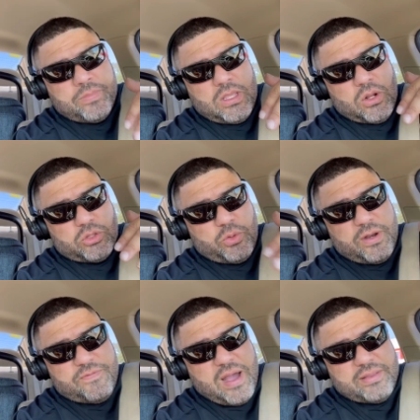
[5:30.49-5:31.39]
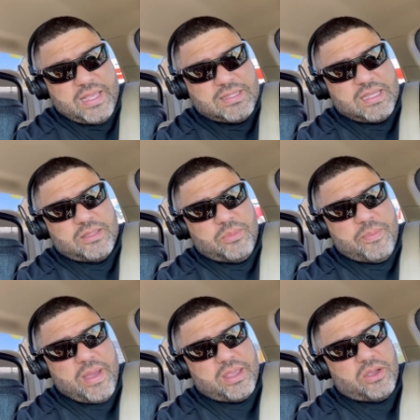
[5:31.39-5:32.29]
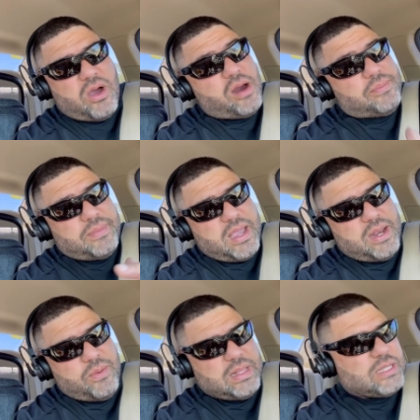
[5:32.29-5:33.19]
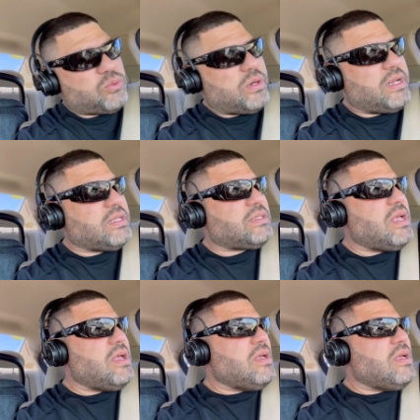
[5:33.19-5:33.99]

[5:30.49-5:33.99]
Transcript: 3 to 5 days to get the money back in your car. Anyway, that's what it is.